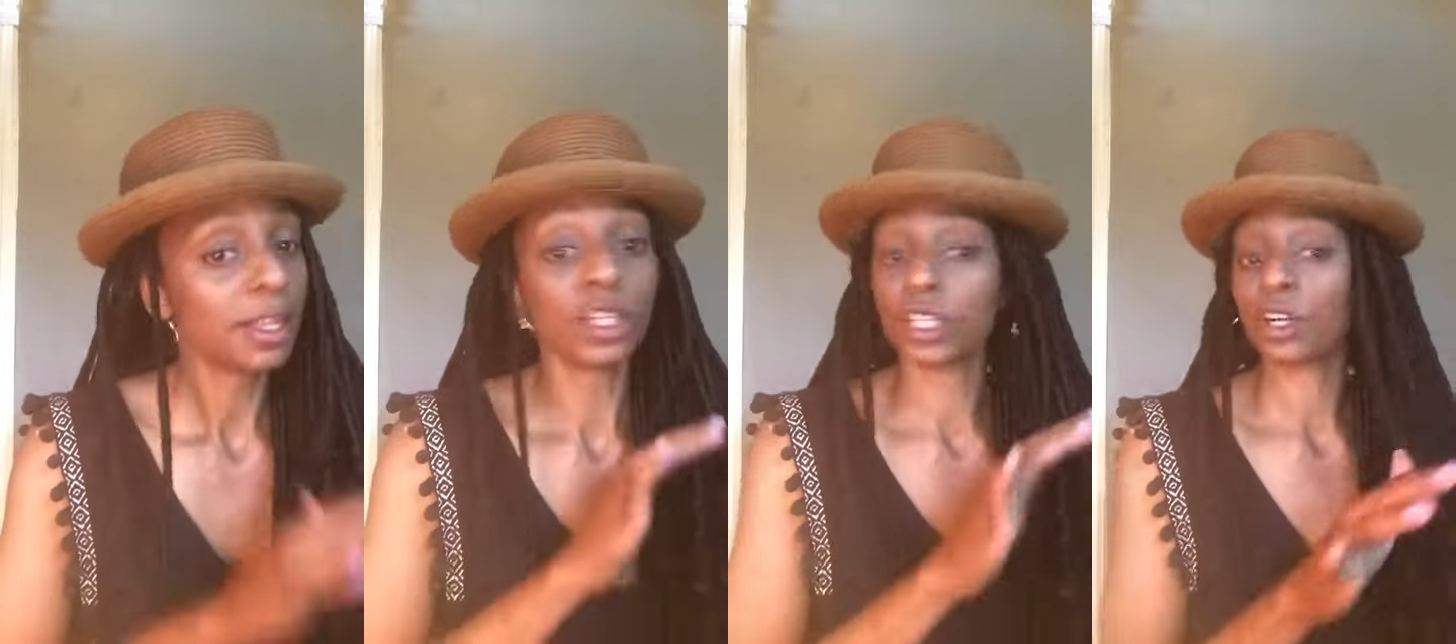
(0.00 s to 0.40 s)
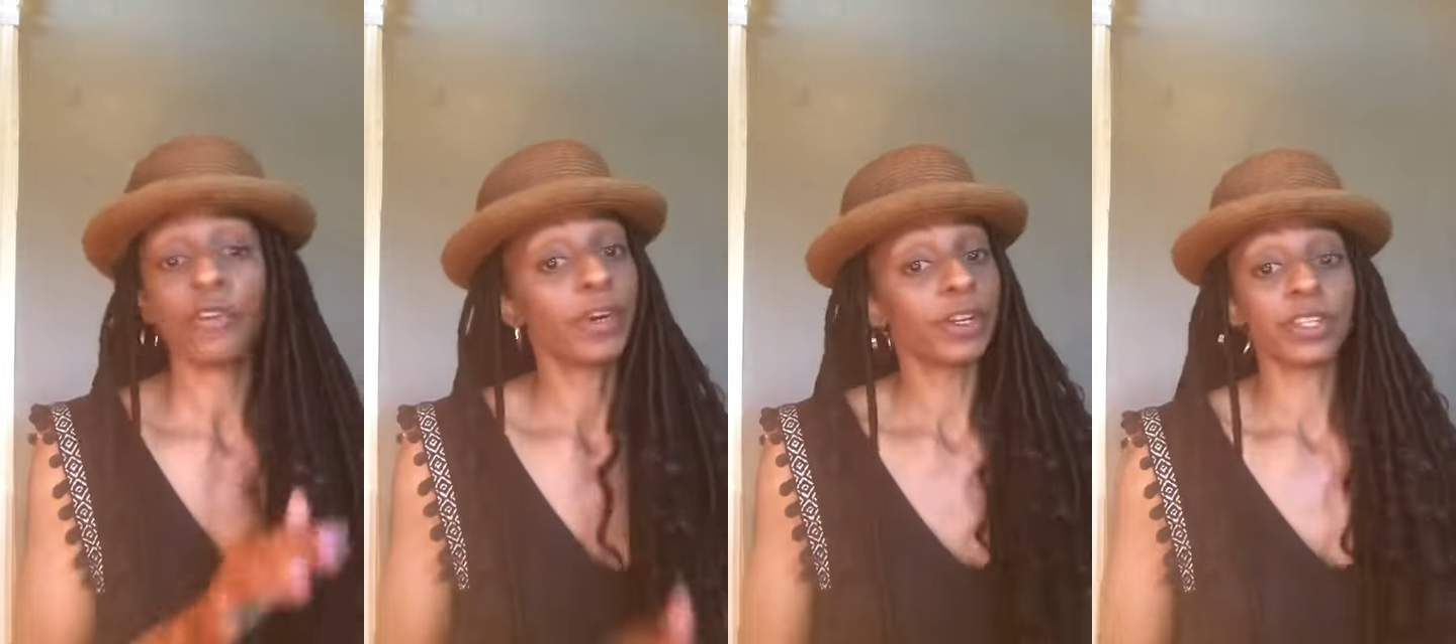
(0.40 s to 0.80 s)
Look
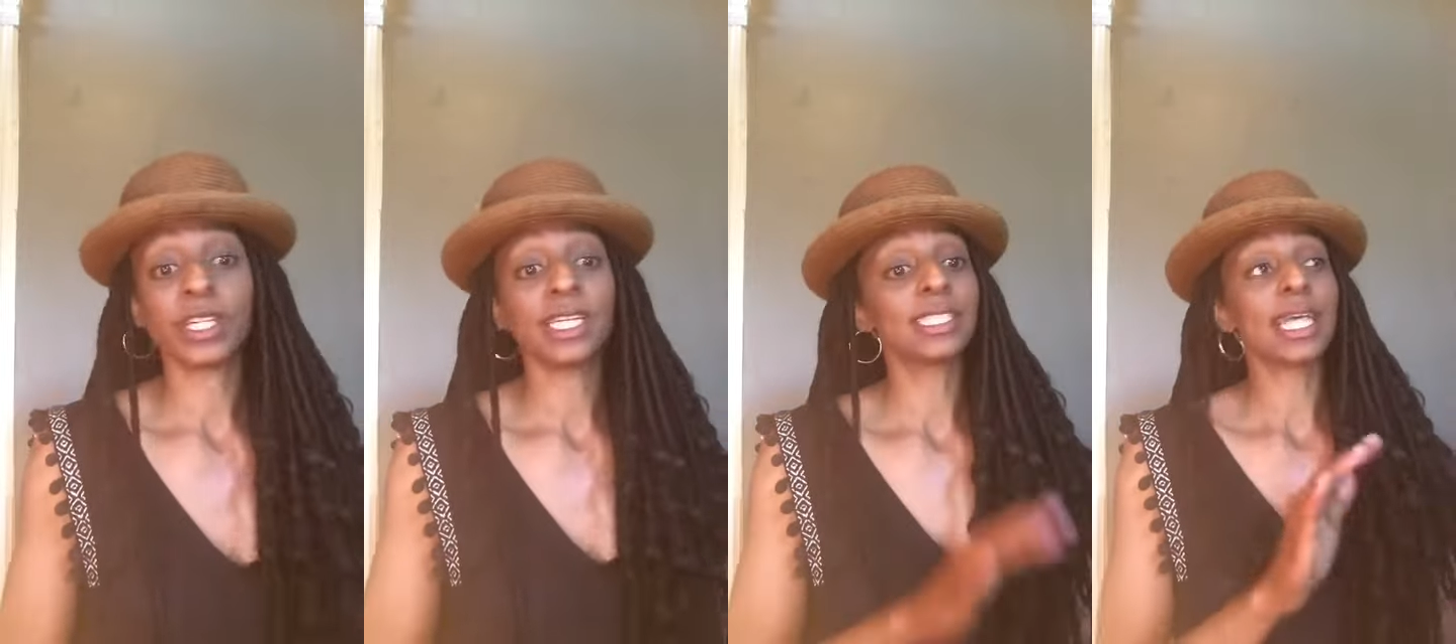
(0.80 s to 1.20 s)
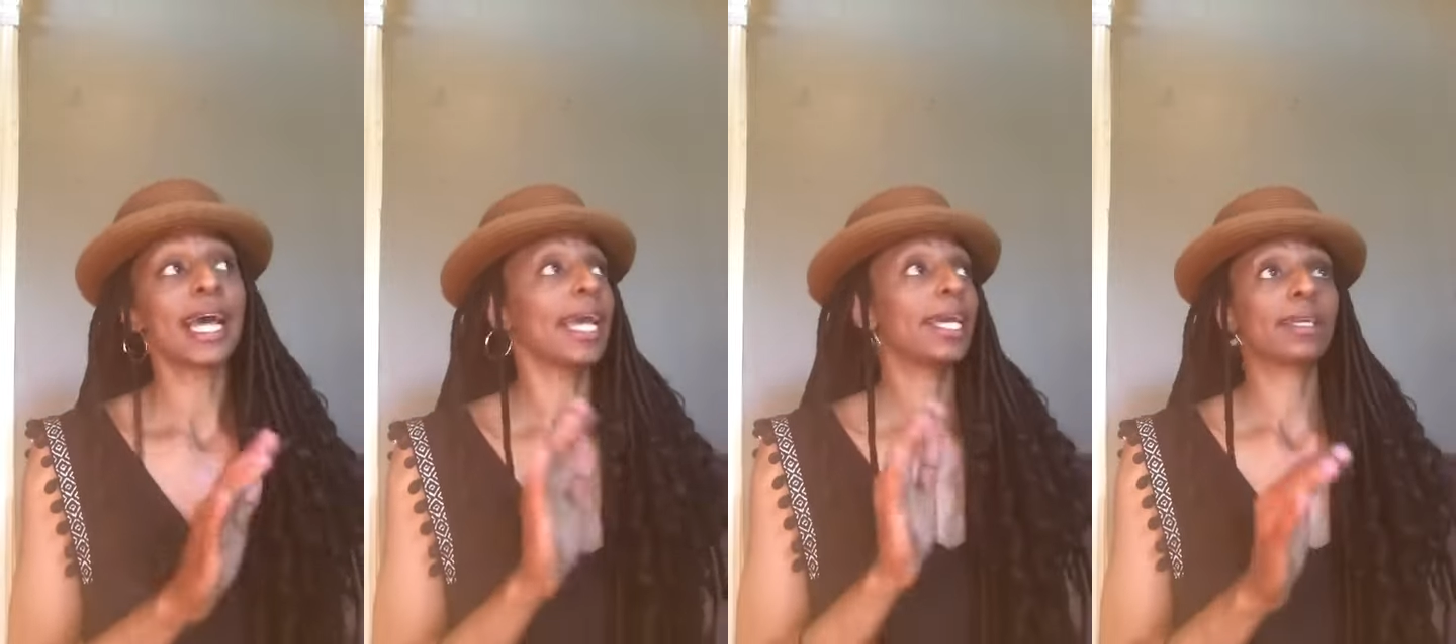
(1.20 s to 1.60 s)
no further. It's
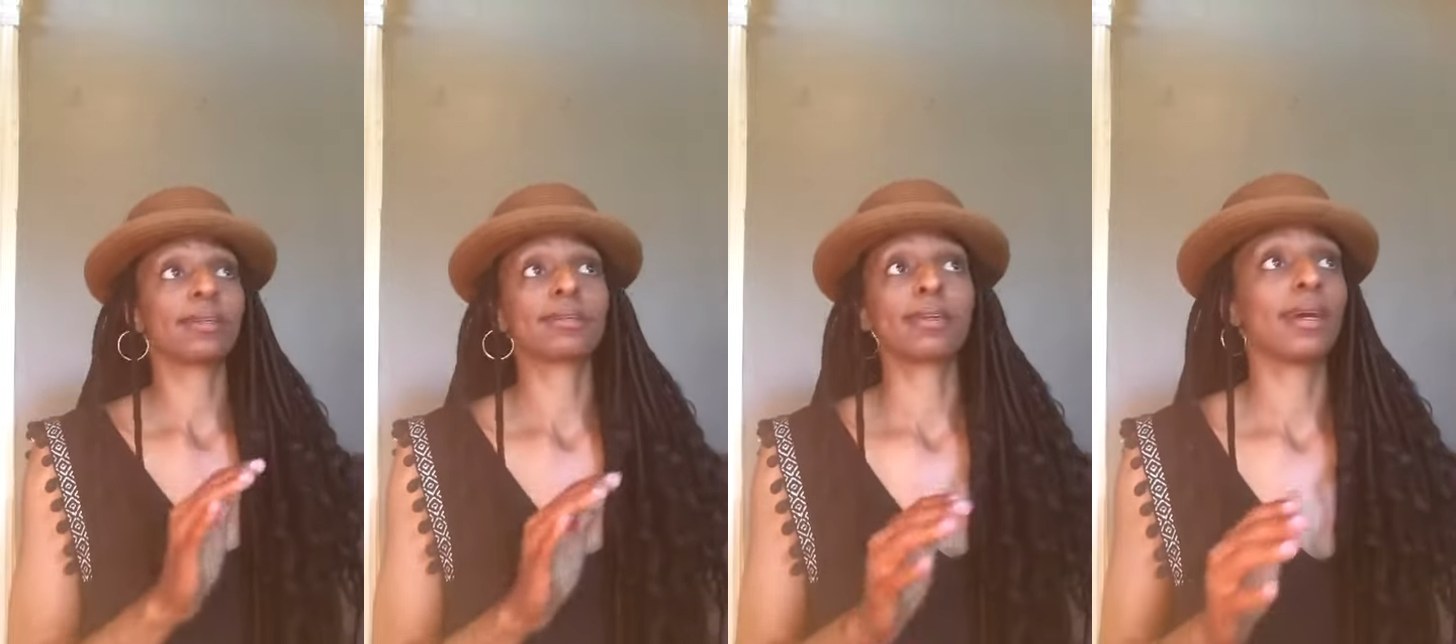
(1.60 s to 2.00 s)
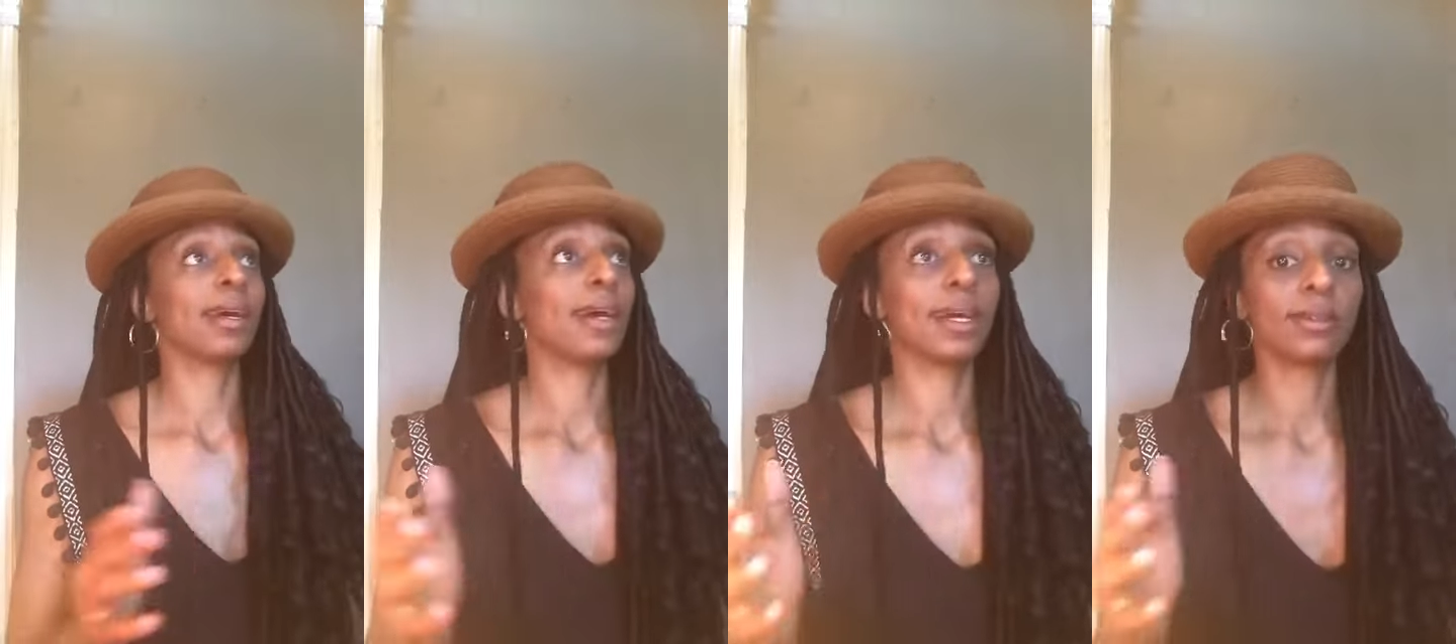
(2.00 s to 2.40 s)
like,
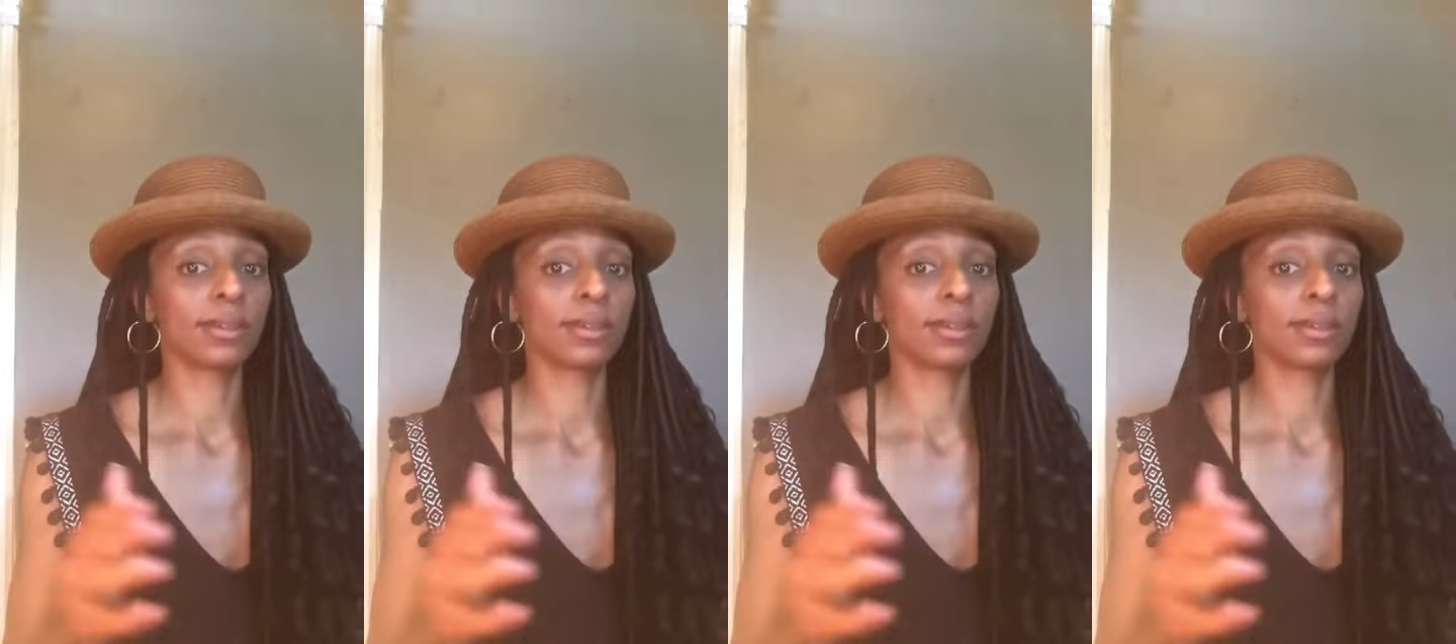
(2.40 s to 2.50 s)
I